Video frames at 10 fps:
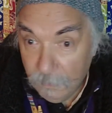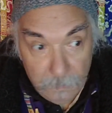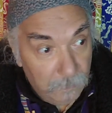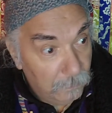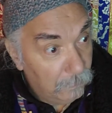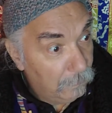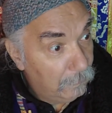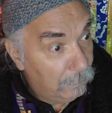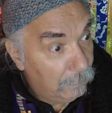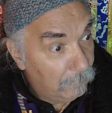Yeah.
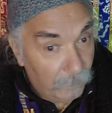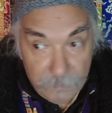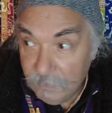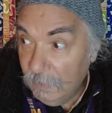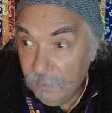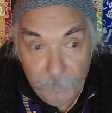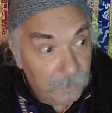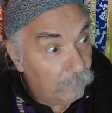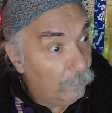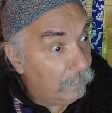Why isn't
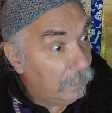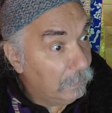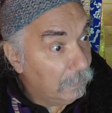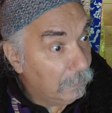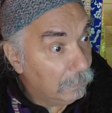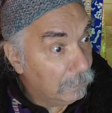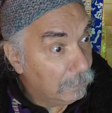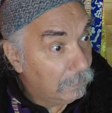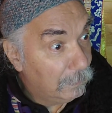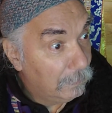anybody talking here?"
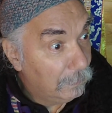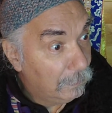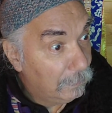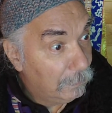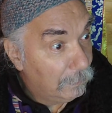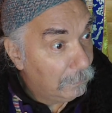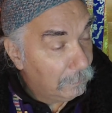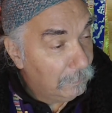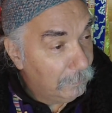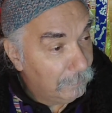
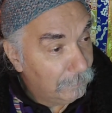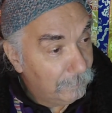Yeah.